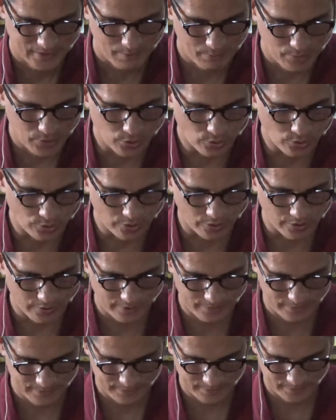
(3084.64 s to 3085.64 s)
Pure.
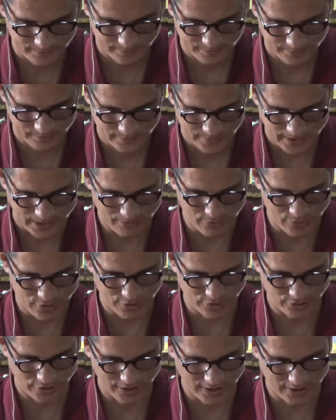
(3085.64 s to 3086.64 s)
I'm just
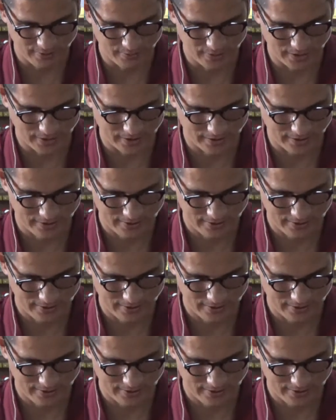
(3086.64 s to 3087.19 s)
looking at my